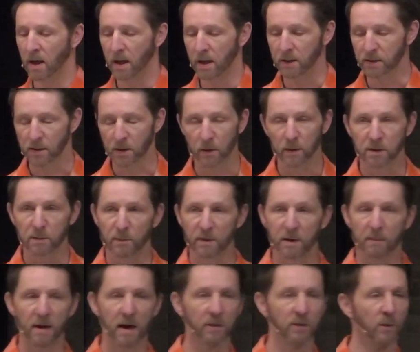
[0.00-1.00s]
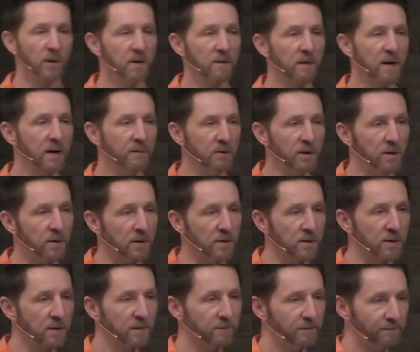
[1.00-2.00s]
And so it's been about 25 years.
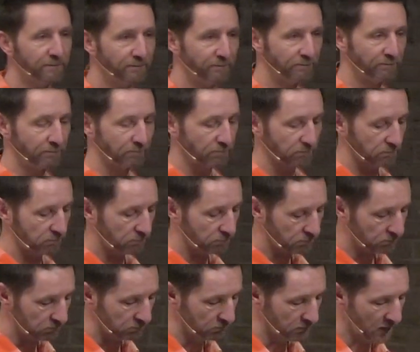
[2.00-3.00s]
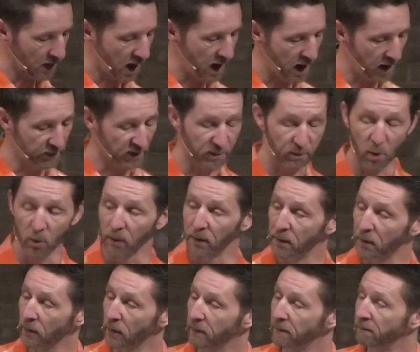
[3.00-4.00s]
I haven't spoken
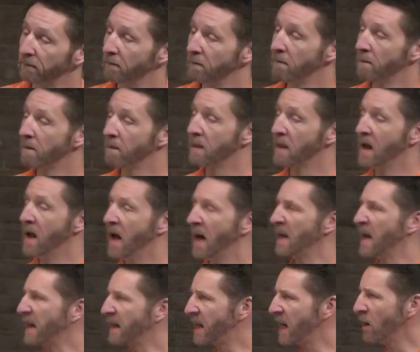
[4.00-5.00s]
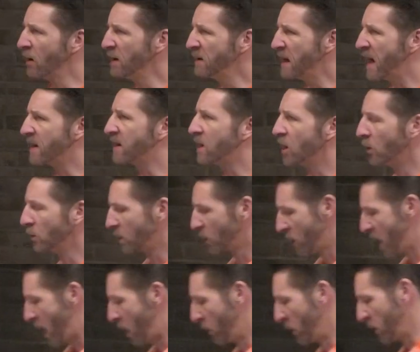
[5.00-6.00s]
to him. And I carried that guilt
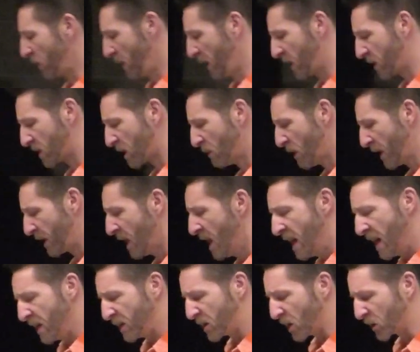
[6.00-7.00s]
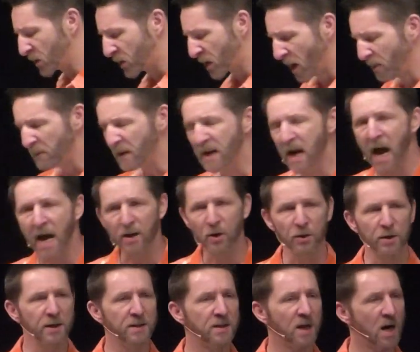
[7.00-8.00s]
around with me because I'm like, is there something I
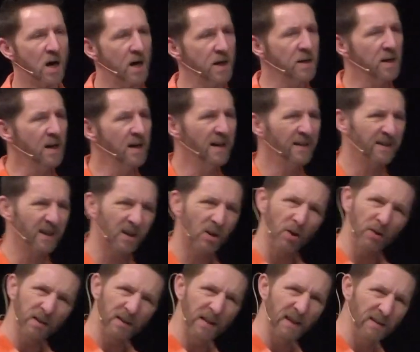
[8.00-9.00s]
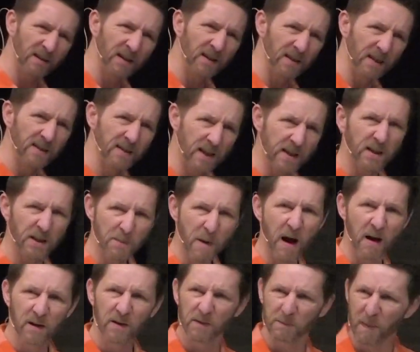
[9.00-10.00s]
could have done? Is this
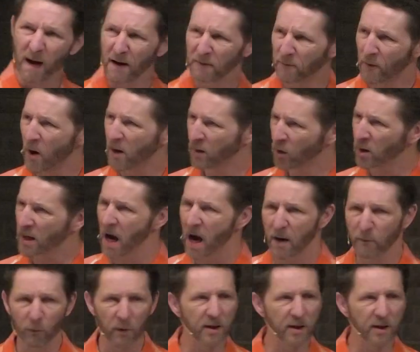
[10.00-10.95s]
my fault? Could I have